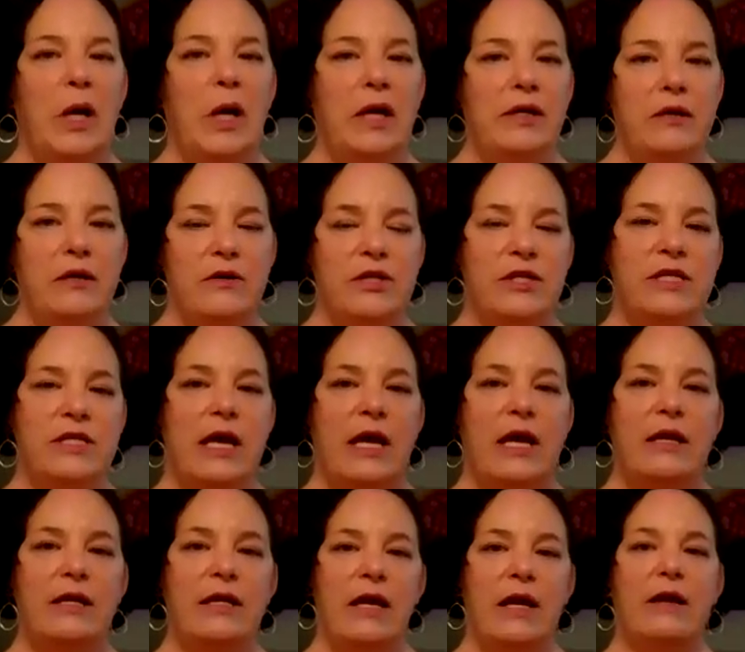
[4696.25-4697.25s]

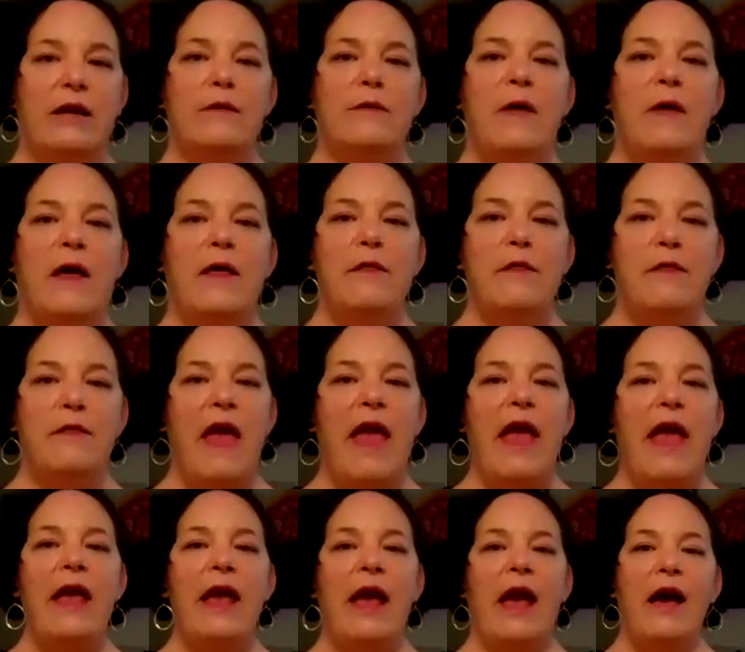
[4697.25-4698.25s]
understanding that
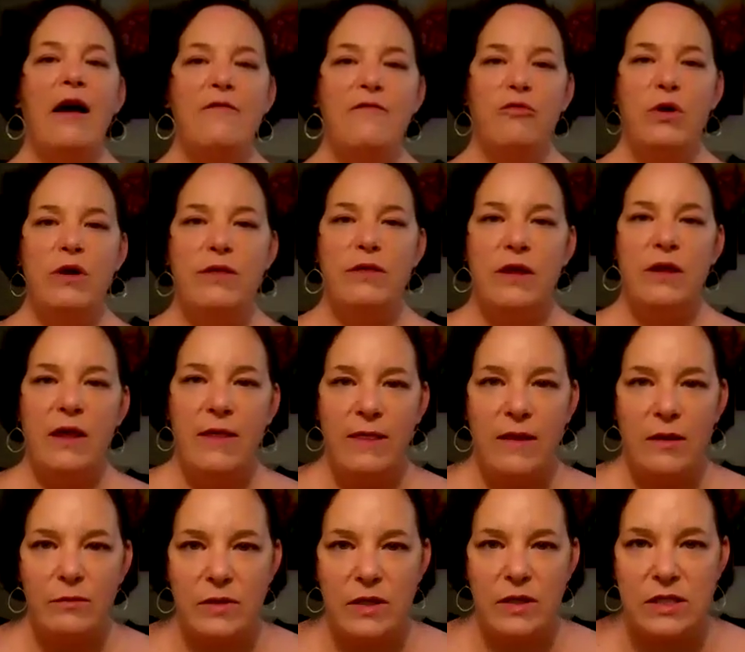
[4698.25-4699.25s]
they have within
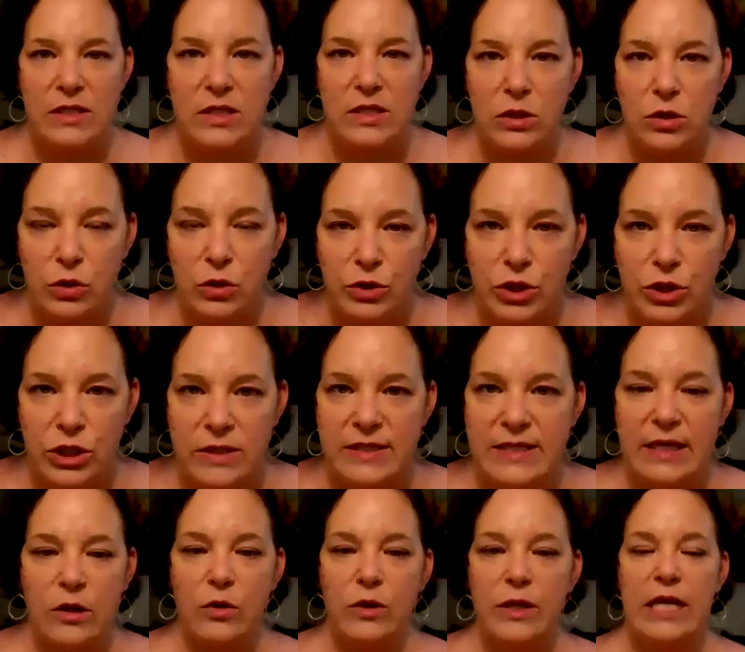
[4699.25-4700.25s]
them the solutions
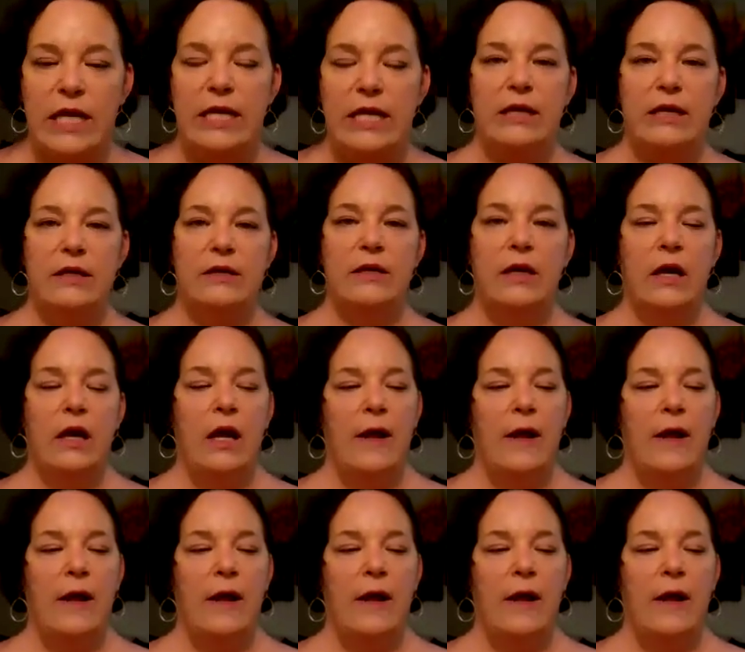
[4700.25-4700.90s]
that are needed.